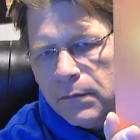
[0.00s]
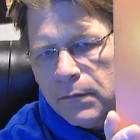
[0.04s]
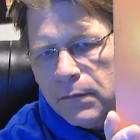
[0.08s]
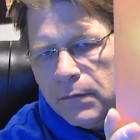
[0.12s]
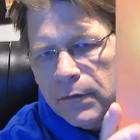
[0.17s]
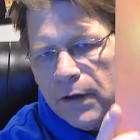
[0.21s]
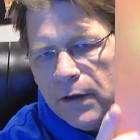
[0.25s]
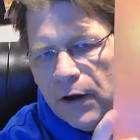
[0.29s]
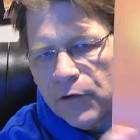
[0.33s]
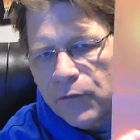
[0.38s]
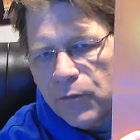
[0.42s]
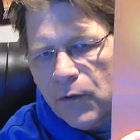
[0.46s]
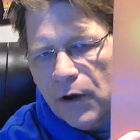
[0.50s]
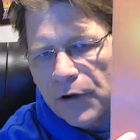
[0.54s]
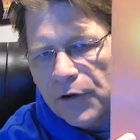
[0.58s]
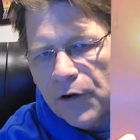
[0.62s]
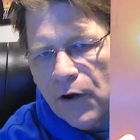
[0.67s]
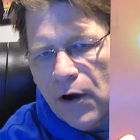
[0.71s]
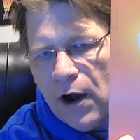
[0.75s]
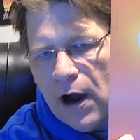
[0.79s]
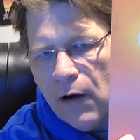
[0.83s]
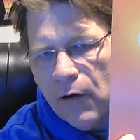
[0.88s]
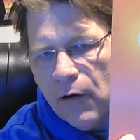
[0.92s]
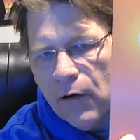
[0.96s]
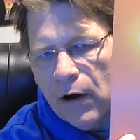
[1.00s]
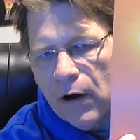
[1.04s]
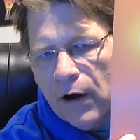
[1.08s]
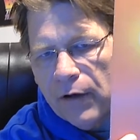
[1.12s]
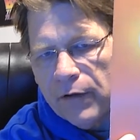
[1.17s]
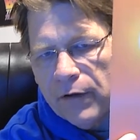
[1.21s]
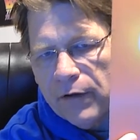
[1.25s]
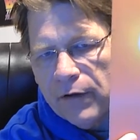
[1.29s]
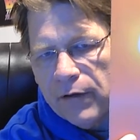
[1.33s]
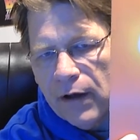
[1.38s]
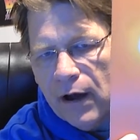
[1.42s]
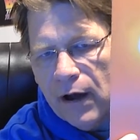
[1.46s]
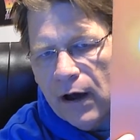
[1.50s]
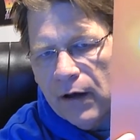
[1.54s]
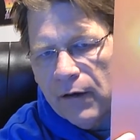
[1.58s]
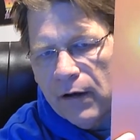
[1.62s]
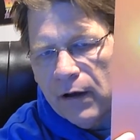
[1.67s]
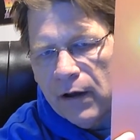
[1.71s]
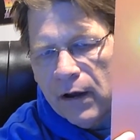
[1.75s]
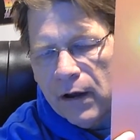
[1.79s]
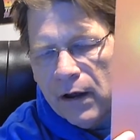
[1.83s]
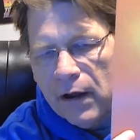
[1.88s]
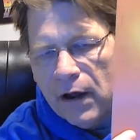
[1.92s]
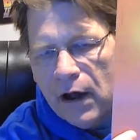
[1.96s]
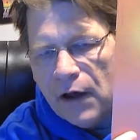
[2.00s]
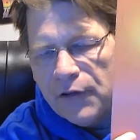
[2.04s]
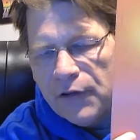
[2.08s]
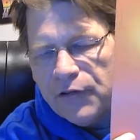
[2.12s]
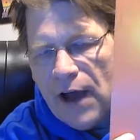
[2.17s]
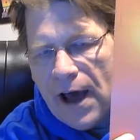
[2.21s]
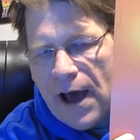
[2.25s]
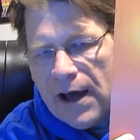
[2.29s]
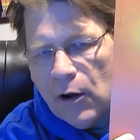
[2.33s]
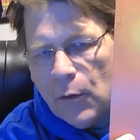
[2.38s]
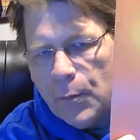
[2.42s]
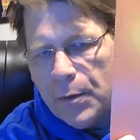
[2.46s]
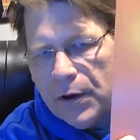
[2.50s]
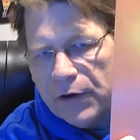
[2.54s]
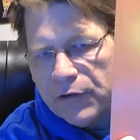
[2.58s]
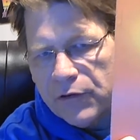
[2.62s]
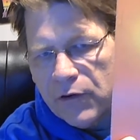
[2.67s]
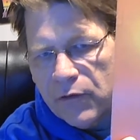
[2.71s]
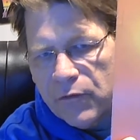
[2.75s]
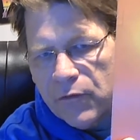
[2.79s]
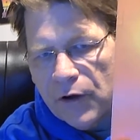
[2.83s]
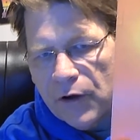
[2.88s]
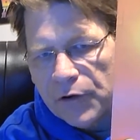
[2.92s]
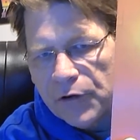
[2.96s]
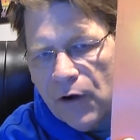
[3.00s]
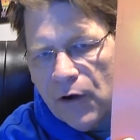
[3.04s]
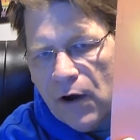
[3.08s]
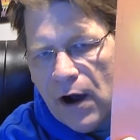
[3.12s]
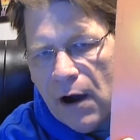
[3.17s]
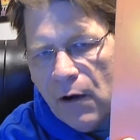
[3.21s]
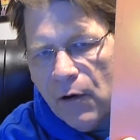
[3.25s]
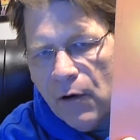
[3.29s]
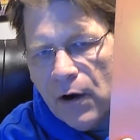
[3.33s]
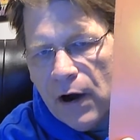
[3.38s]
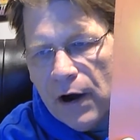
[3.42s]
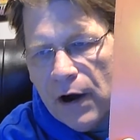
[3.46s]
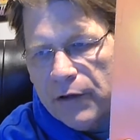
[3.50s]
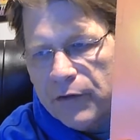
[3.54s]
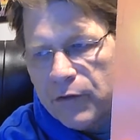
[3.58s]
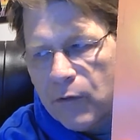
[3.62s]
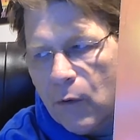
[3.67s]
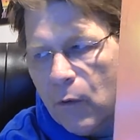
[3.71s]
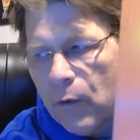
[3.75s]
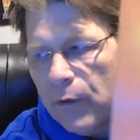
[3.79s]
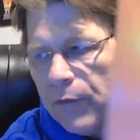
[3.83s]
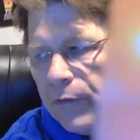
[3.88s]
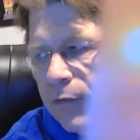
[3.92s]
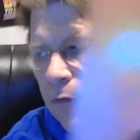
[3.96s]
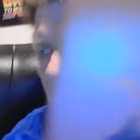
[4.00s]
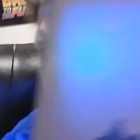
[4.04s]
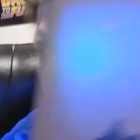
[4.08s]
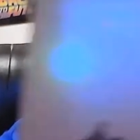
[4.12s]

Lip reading: There's Rutger Hauer on it, a shadow picture of Rutger Hauer on his horse.